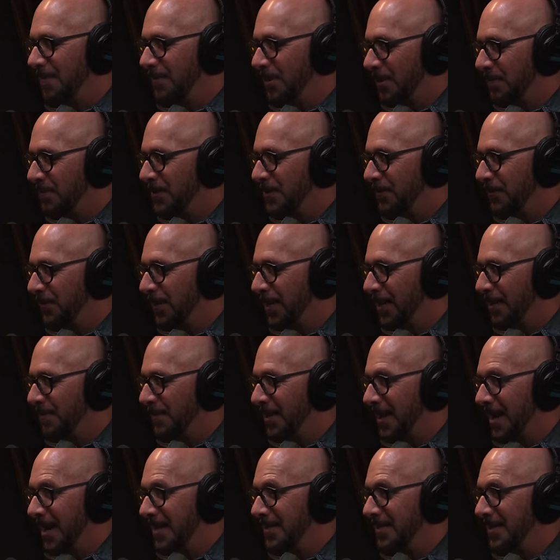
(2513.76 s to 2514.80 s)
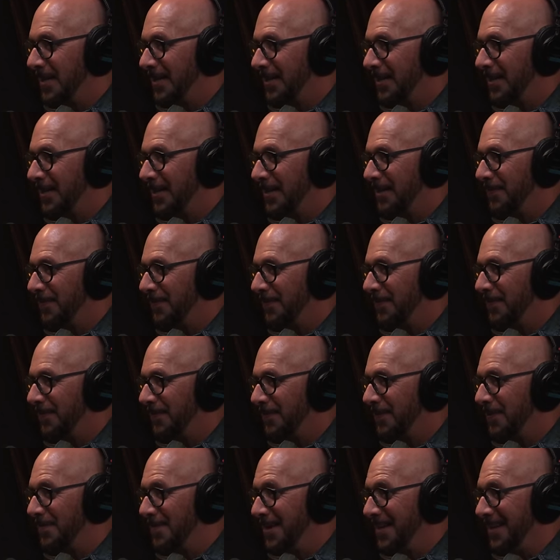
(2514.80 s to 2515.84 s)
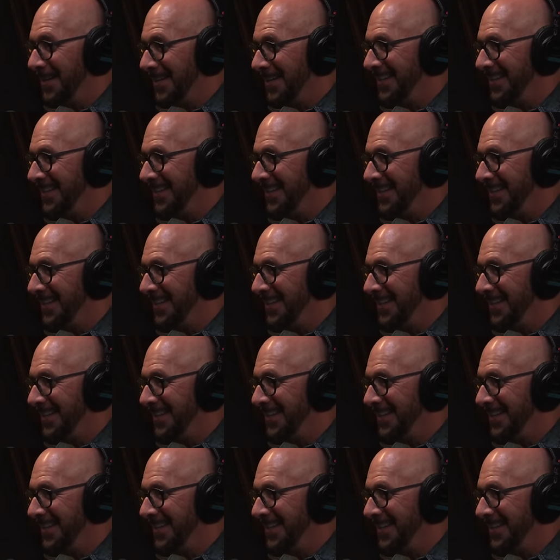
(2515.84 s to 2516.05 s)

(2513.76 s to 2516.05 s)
on purpose for them and accidentally for me.